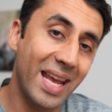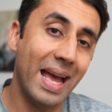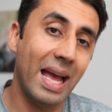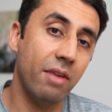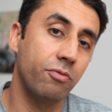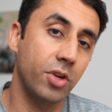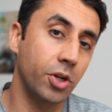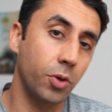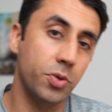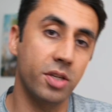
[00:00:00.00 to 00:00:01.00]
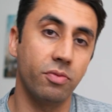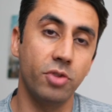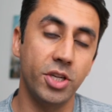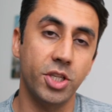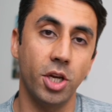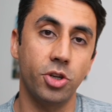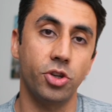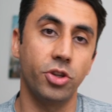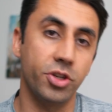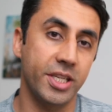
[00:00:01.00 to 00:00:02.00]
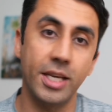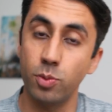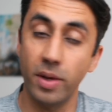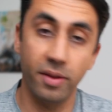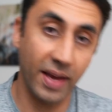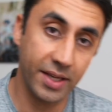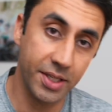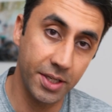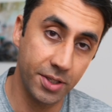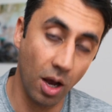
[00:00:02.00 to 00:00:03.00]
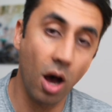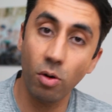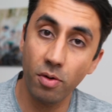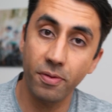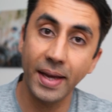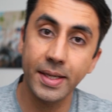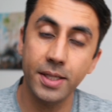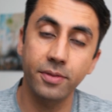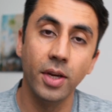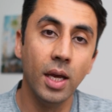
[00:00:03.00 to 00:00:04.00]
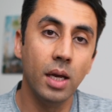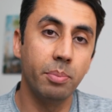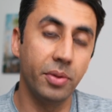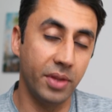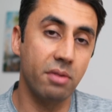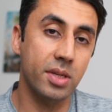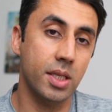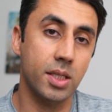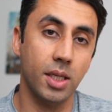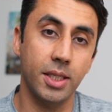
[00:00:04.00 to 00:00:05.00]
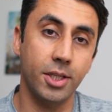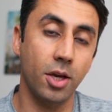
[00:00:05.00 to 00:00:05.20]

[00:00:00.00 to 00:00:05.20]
yet have conclusive research that says whether vaccines are effective, but there is a study